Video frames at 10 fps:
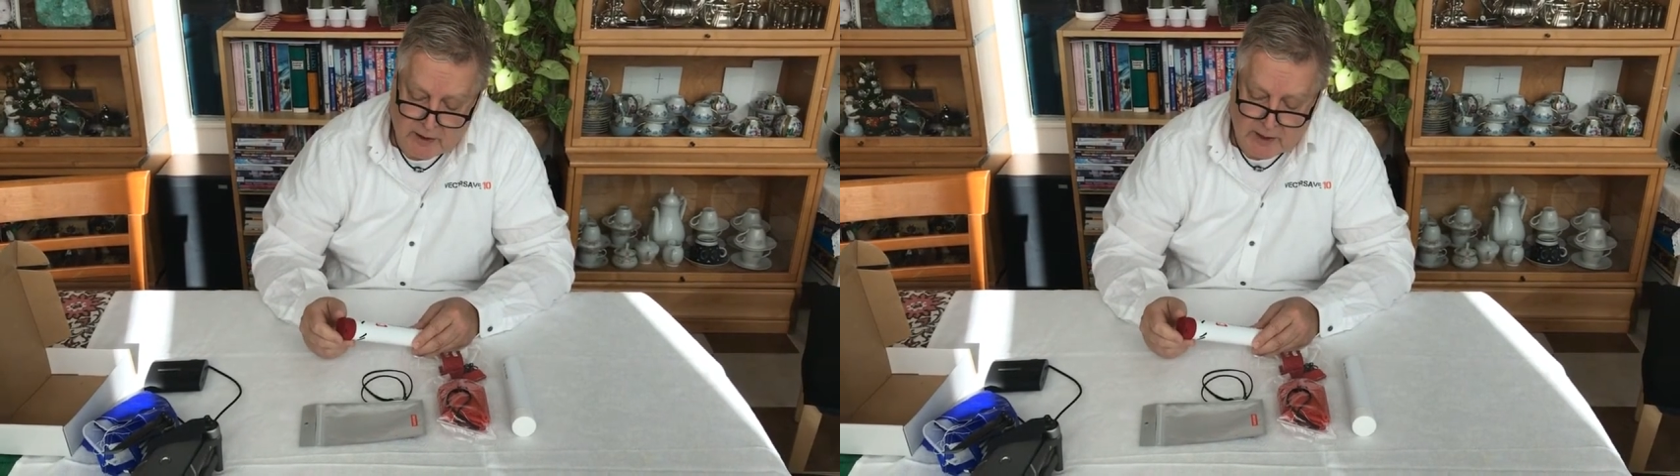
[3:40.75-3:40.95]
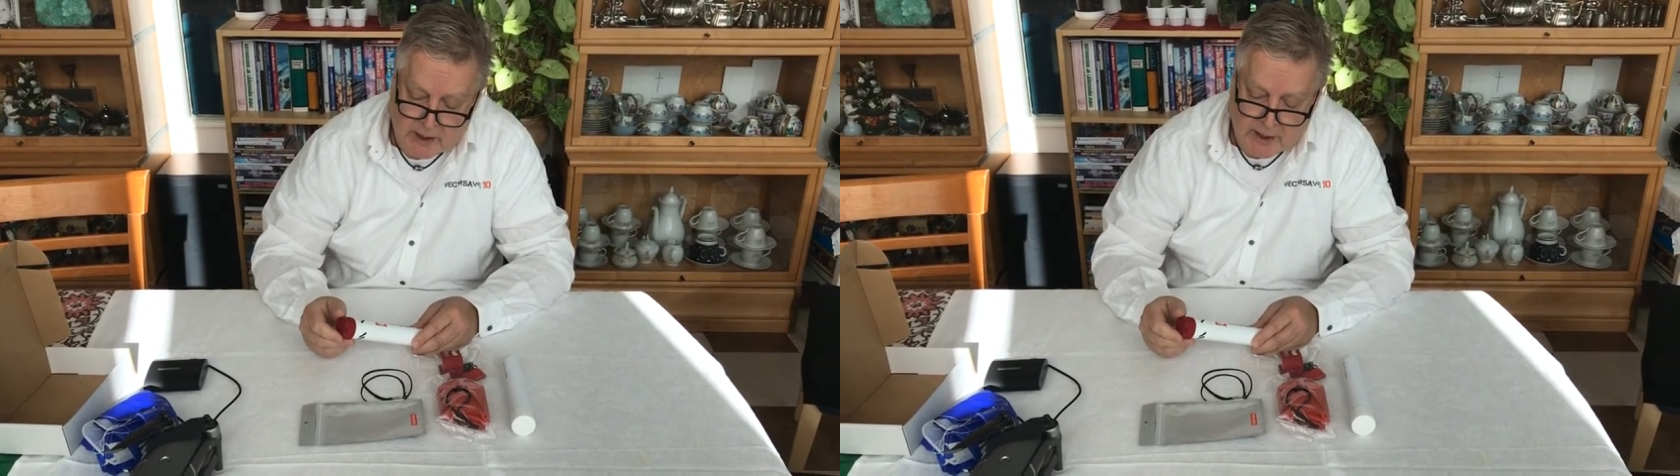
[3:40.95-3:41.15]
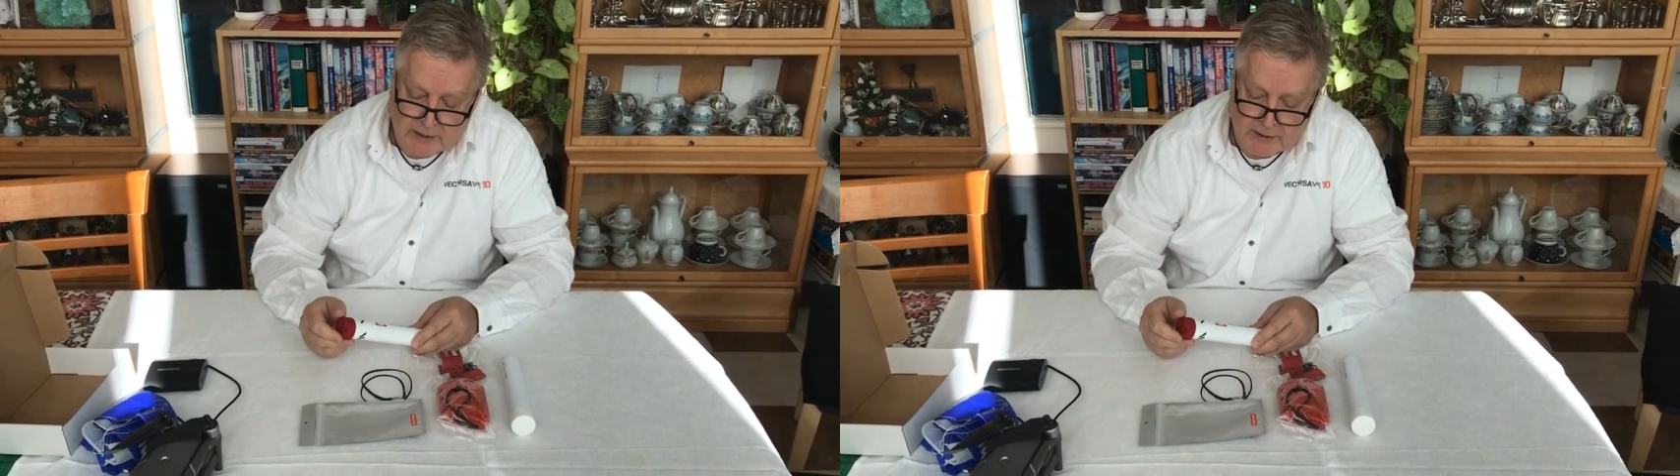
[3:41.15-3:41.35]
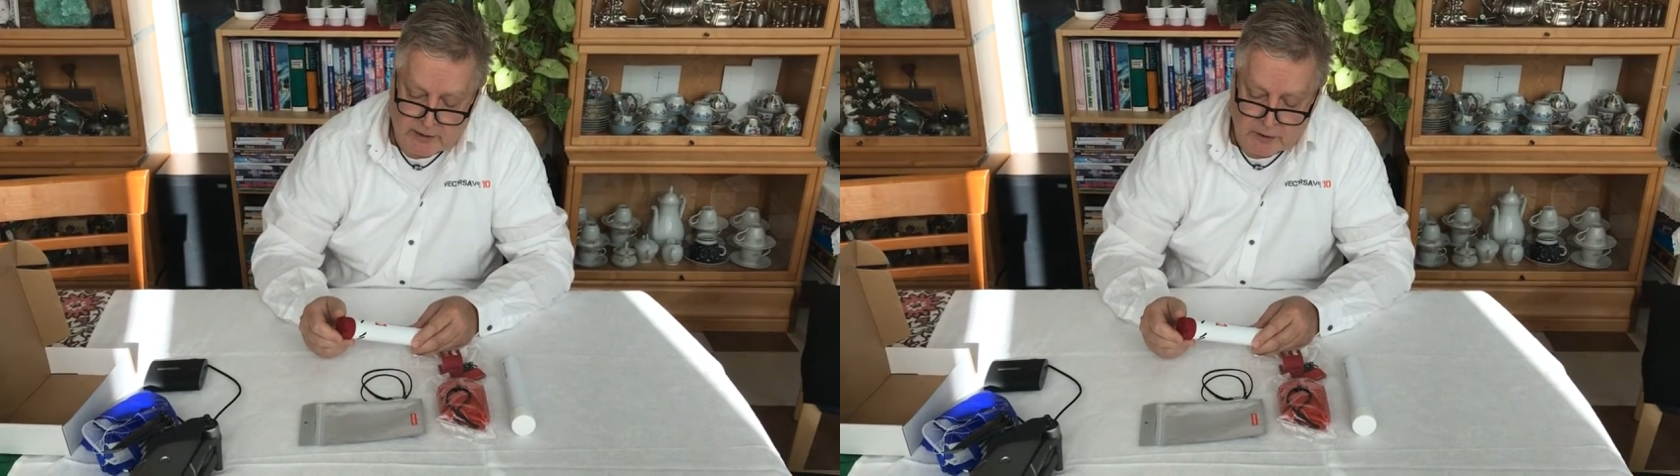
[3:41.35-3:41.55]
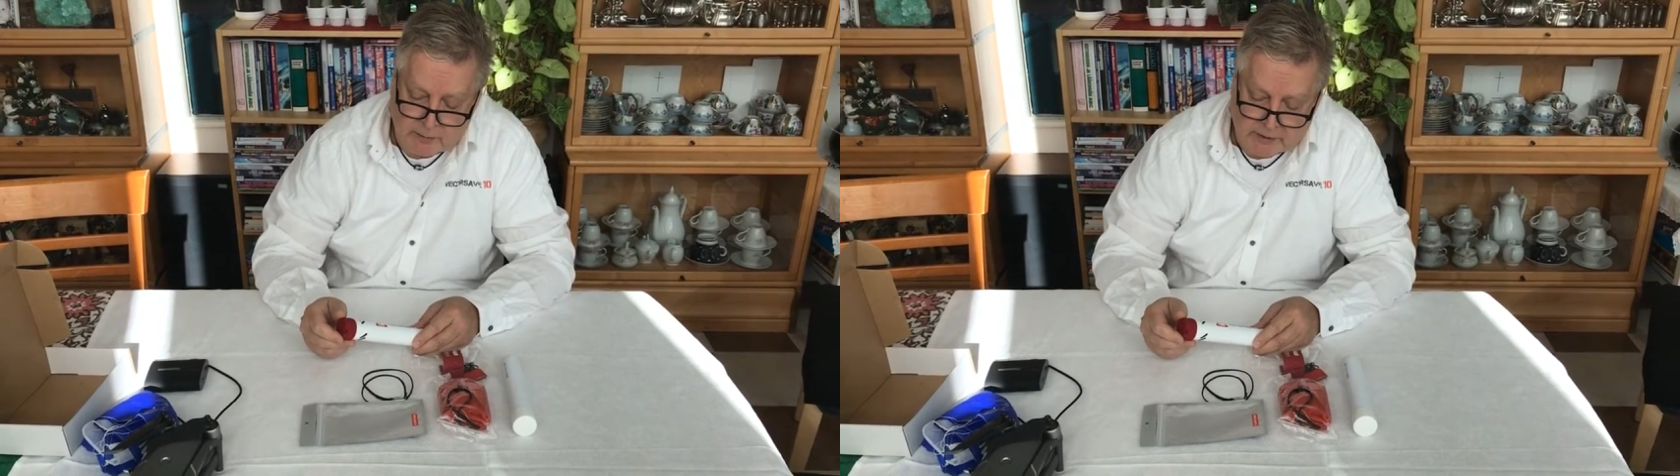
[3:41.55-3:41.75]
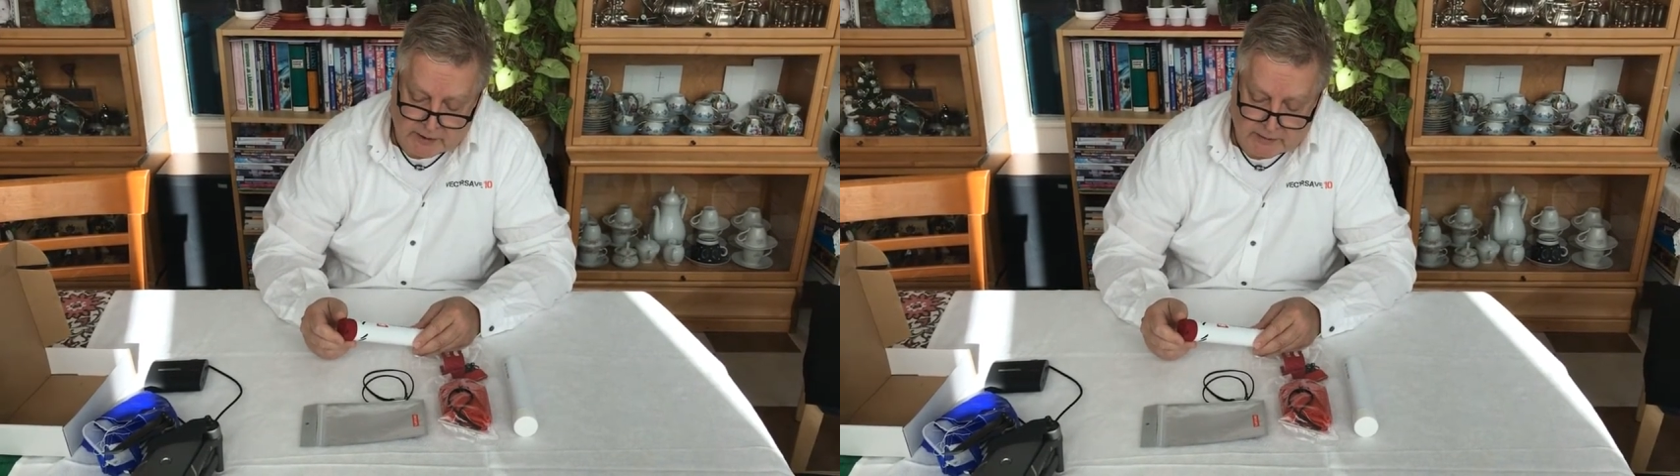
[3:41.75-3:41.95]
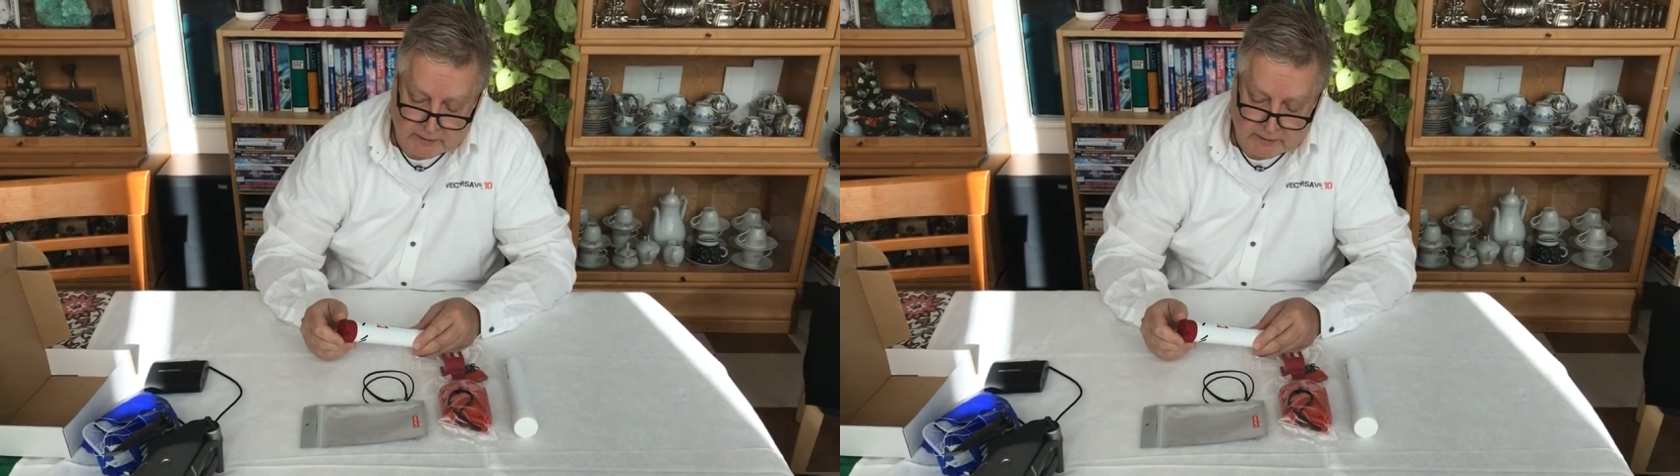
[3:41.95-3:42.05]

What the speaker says: and you will get the